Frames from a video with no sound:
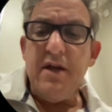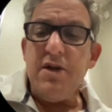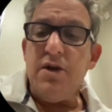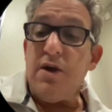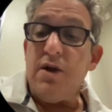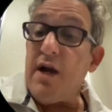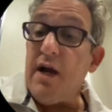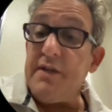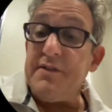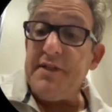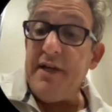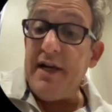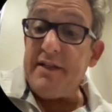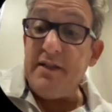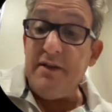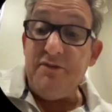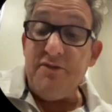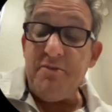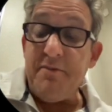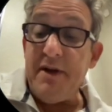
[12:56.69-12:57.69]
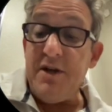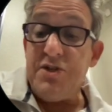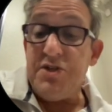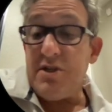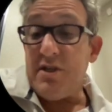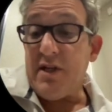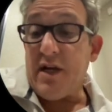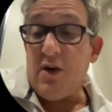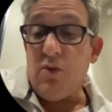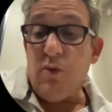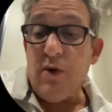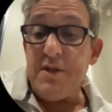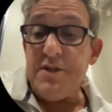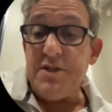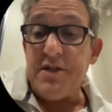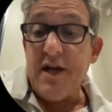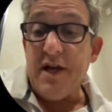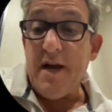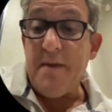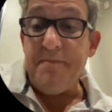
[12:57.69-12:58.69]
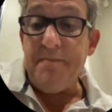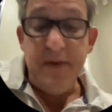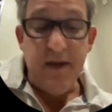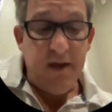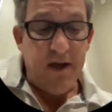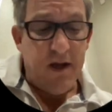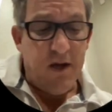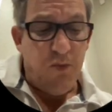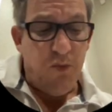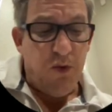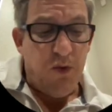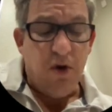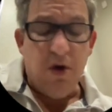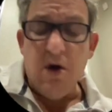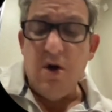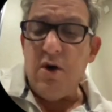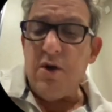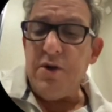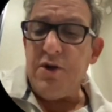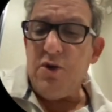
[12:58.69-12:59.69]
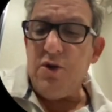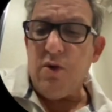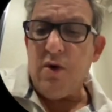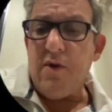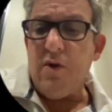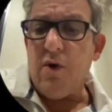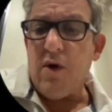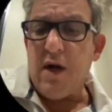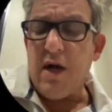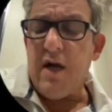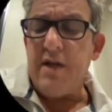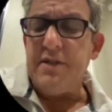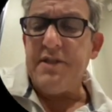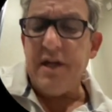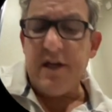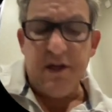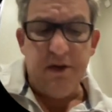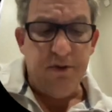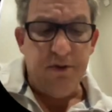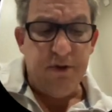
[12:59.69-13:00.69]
your contact information like WhatsApp, and we'll call you or contact you to